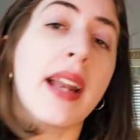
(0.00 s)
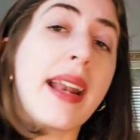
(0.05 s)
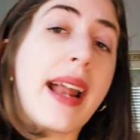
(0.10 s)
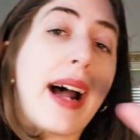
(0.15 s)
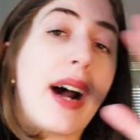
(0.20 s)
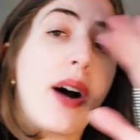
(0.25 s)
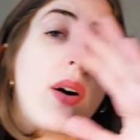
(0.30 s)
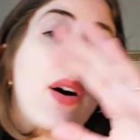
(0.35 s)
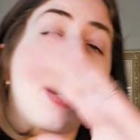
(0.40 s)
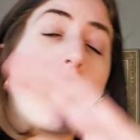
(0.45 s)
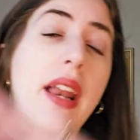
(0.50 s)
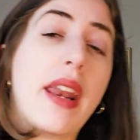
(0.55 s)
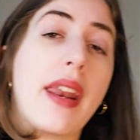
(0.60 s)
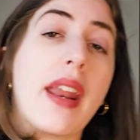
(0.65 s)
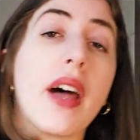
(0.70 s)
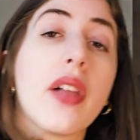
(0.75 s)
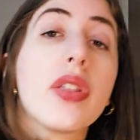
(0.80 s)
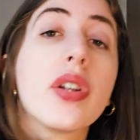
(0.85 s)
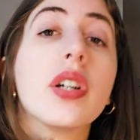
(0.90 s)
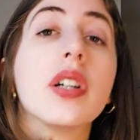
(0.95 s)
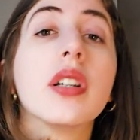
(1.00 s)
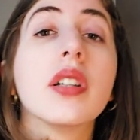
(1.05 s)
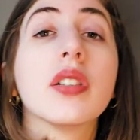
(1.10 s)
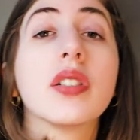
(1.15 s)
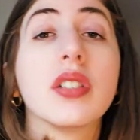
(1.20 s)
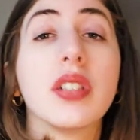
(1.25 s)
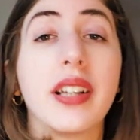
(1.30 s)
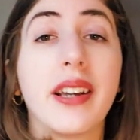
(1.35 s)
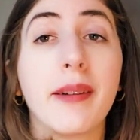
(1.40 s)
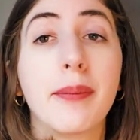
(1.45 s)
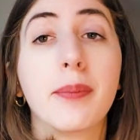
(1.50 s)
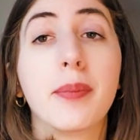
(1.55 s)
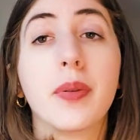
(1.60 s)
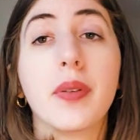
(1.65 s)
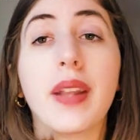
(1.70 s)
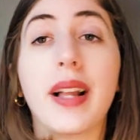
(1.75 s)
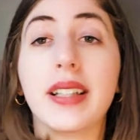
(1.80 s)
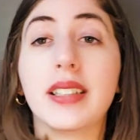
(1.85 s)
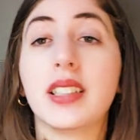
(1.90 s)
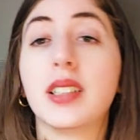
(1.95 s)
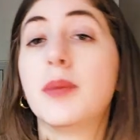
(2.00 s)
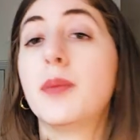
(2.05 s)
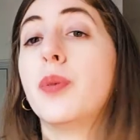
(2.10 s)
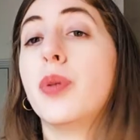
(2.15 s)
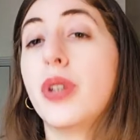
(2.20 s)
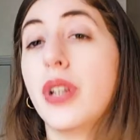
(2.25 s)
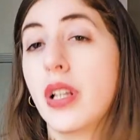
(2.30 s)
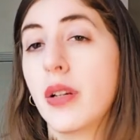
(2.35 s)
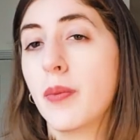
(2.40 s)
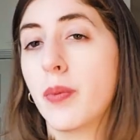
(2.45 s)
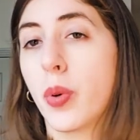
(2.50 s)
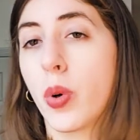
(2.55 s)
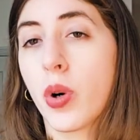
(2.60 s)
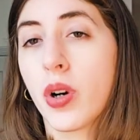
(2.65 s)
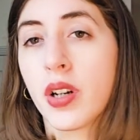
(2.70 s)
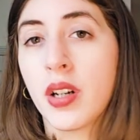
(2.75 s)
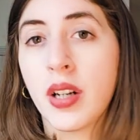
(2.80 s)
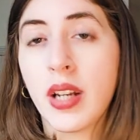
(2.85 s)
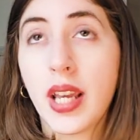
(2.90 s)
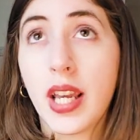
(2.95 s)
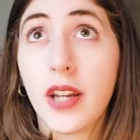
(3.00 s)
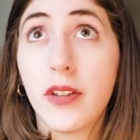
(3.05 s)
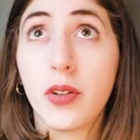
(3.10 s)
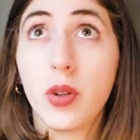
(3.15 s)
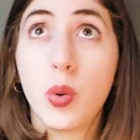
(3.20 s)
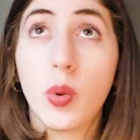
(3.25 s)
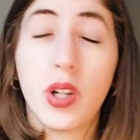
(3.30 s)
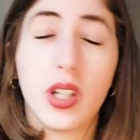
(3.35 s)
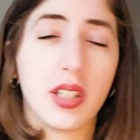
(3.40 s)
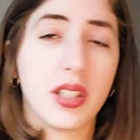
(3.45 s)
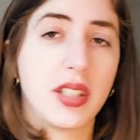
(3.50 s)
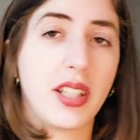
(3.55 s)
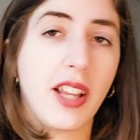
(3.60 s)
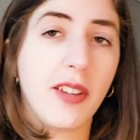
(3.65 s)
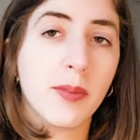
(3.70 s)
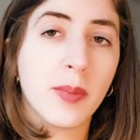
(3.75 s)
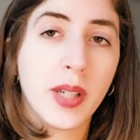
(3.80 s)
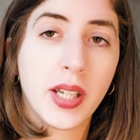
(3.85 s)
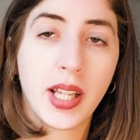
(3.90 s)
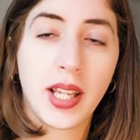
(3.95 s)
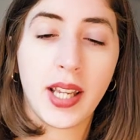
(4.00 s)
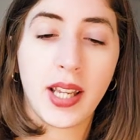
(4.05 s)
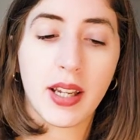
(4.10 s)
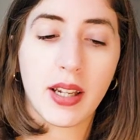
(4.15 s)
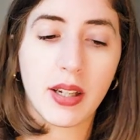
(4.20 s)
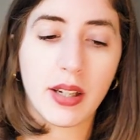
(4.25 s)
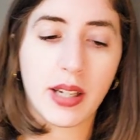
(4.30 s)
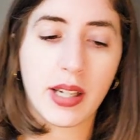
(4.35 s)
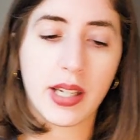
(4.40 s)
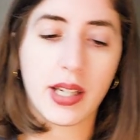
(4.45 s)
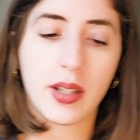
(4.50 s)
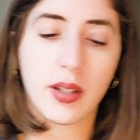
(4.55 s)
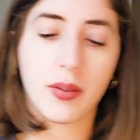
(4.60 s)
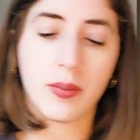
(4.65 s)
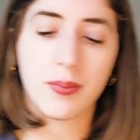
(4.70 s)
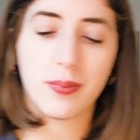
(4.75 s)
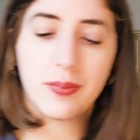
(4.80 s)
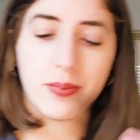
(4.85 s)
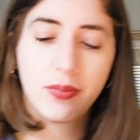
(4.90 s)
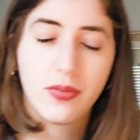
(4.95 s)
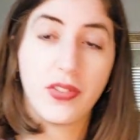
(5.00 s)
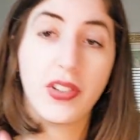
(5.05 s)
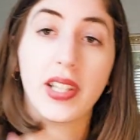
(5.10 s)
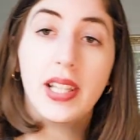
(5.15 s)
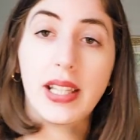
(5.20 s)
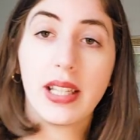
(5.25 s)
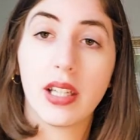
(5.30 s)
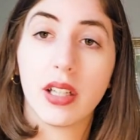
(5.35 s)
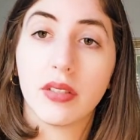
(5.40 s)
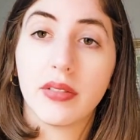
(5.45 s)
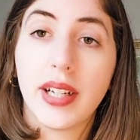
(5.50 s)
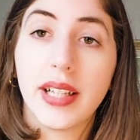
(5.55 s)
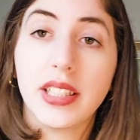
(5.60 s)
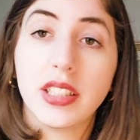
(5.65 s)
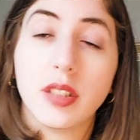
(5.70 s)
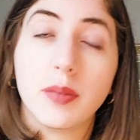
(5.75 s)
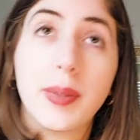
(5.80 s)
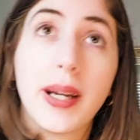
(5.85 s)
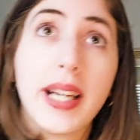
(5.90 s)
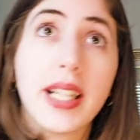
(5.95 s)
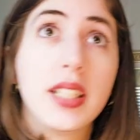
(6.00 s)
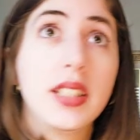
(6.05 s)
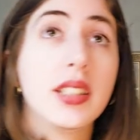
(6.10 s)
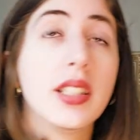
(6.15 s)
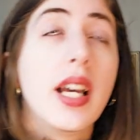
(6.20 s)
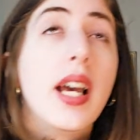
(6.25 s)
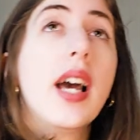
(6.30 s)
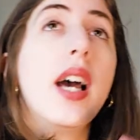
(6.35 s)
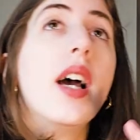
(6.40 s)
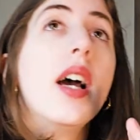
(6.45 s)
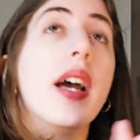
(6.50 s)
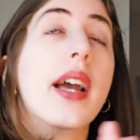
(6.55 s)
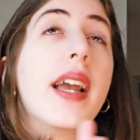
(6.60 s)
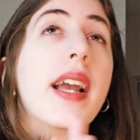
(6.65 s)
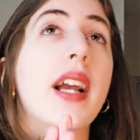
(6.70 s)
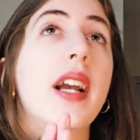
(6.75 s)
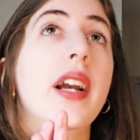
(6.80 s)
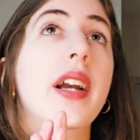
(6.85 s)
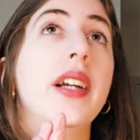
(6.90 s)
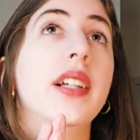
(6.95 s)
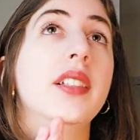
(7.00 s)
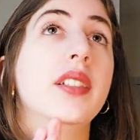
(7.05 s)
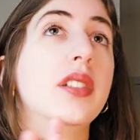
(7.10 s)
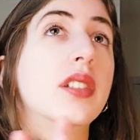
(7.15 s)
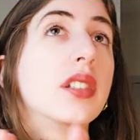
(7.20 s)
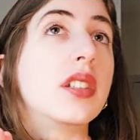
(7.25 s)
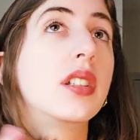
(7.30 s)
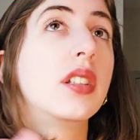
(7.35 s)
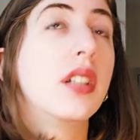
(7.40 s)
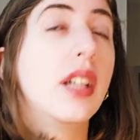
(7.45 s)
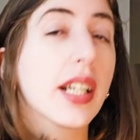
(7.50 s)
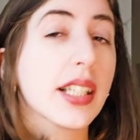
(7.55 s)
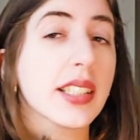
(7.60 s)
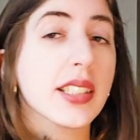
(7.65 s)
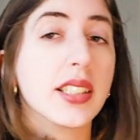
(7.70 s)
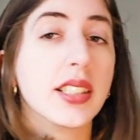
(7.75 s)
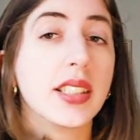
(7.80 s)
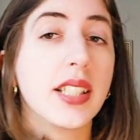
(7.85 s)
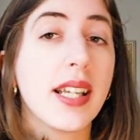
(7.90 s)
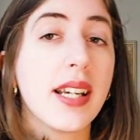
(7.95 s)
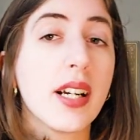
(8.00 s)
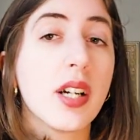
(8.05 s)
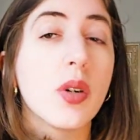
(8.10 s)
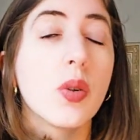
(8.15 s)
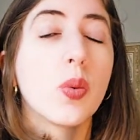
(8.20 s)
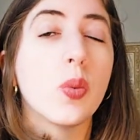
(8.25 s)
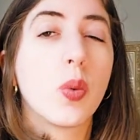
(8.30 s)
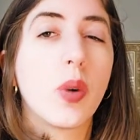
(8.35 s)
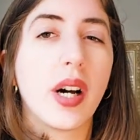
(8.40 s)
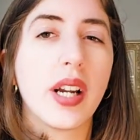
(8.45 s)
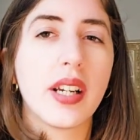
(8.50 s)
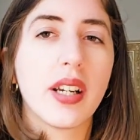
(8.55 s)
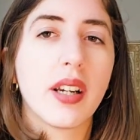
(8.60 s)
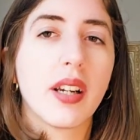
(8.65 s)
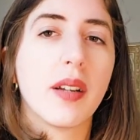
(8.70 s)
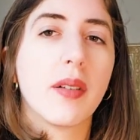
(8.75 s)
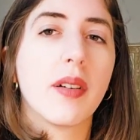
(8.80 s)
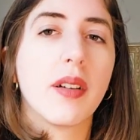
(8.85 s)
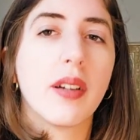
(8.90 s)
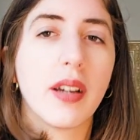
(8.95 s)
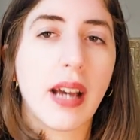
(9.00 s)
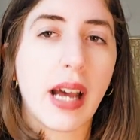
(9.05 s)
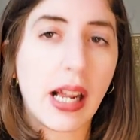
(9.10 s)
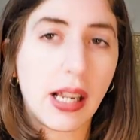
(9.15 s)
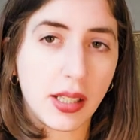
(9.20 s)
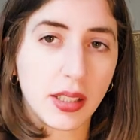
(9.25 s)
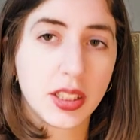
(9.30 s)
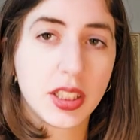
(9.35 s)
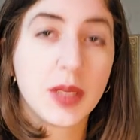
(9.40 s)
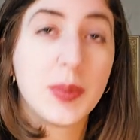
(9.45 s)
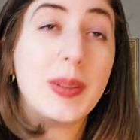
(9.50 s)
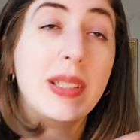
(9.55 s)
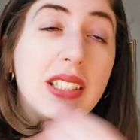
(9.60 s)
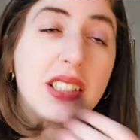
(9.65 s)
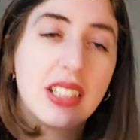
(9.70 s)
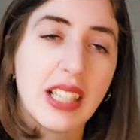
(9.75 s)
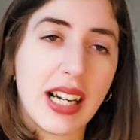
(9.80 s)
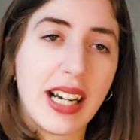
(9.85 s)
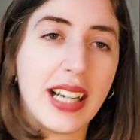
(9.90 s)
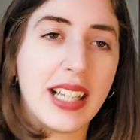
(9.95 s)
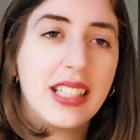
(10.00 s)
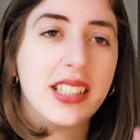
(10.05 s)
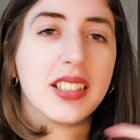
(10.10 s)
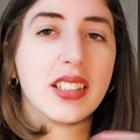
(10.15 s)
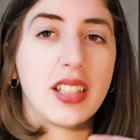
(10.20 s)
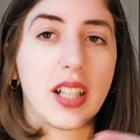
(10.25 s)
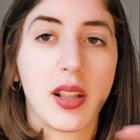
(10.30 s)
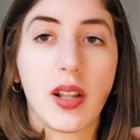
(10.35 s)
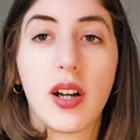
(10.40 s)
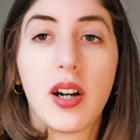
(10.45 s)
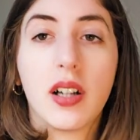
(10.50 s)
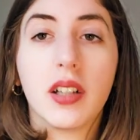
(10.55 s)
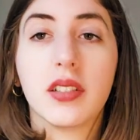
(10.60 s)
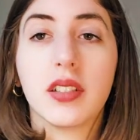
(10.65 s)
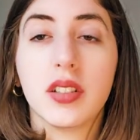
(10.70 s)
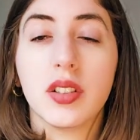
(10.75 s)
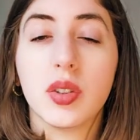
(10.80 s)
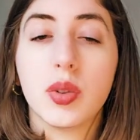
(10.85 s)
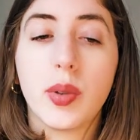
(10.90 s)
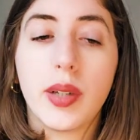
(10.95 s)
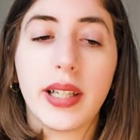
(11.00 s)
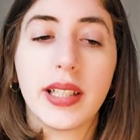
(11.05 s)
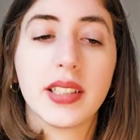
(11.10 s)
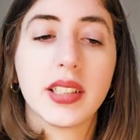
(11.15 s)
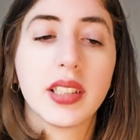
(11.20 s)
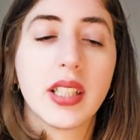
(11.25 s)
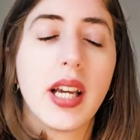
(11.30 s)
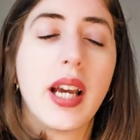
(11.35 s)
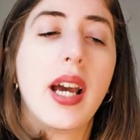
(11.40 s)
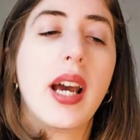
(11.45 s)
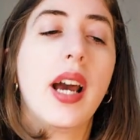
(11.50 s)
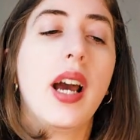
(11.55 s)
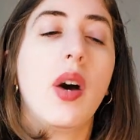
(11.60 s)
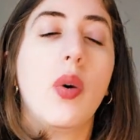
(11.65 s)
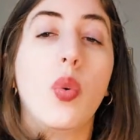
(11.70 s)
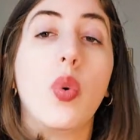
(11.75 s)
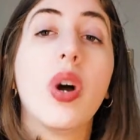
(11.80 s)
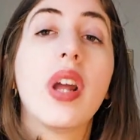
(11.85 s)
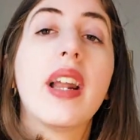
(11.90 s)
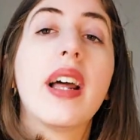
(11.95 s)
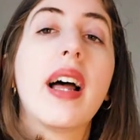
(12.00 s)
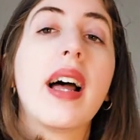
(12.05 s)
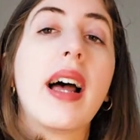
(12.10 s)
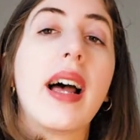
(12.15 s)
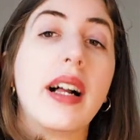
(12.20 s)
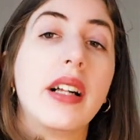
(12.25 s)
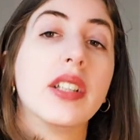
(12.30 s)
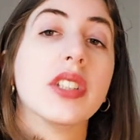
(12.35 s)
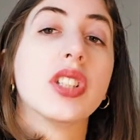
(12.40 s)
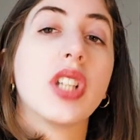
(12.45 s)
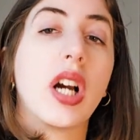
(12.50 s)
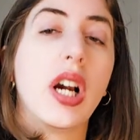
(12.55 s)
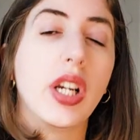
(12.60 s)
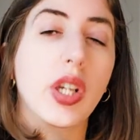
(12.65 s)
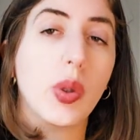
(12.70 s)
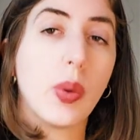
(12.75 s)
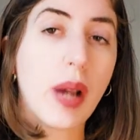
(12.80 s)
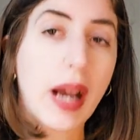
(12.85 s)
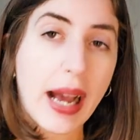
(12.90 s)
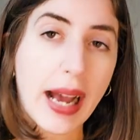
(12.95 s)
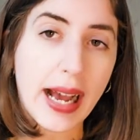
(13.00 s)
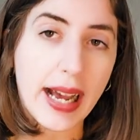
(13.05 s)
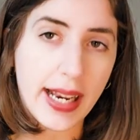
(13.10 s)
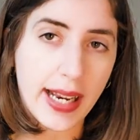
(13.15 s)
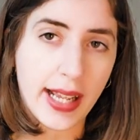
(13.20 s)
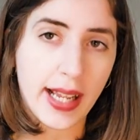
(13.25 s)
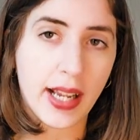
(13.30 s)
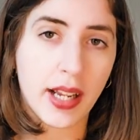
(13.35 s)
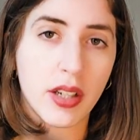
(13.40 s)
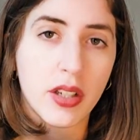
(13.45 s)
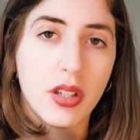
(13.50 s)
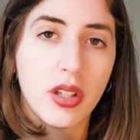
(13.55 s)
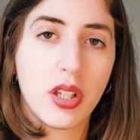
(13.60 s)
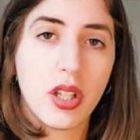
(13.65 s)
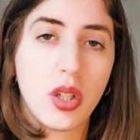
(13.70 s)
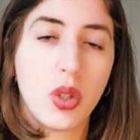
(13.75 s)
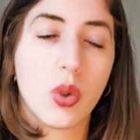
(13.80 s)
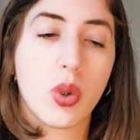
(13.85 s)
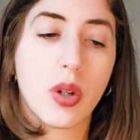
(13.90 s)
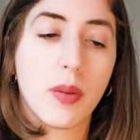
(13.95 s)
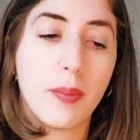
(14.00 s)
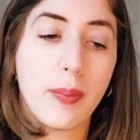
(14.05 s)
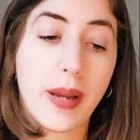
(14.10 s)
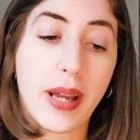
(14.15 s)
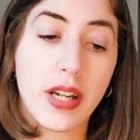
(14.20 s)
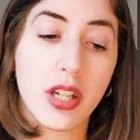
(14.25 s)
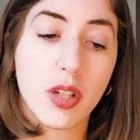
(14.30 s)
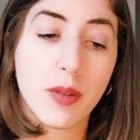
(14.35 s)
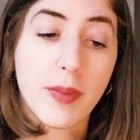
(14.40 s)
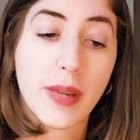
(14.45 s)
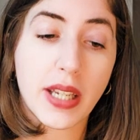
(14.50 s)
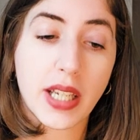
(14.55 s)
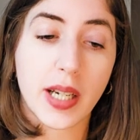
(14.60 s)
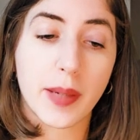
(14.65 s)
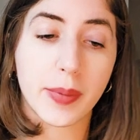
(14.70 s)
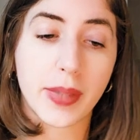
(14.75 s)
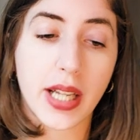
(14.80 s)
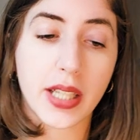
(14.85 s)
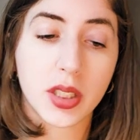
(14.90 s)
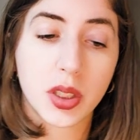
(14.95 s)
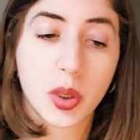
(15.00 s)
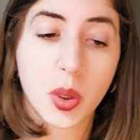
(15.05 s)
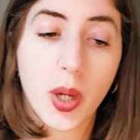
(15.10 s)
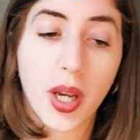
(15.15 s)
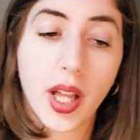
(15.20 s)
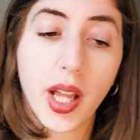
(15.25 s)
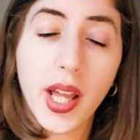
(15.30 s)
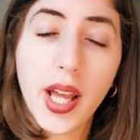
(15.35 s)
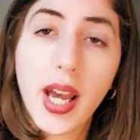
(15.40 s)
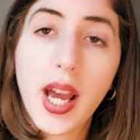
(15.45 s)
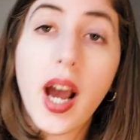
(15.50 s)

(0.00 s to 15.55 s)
Now, another tip that's pretty important if you want to save money uh, filling your raised beds is consider what else besides the logs and twigs. What else are you adding to your bed to make up that soil?